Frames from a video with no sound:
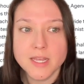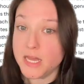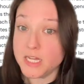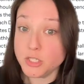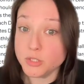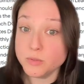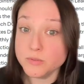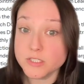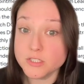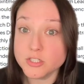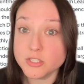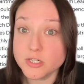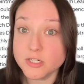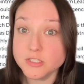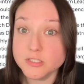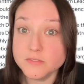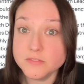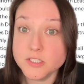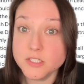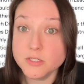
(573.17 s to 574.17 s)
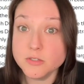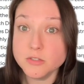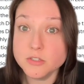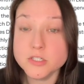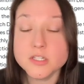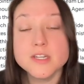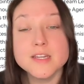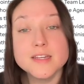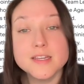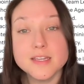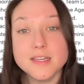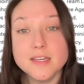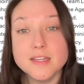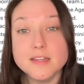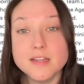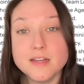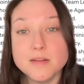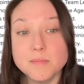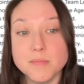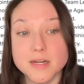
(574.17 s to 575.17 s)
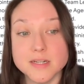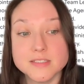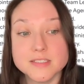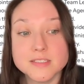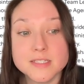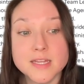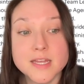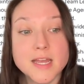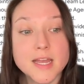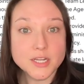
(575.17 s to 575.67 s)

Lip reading: And who's in charge of DOGE? Elon Musk.